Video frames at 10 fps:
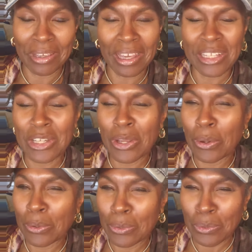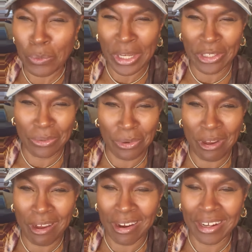I know where you
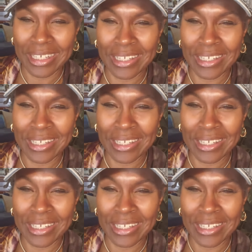are.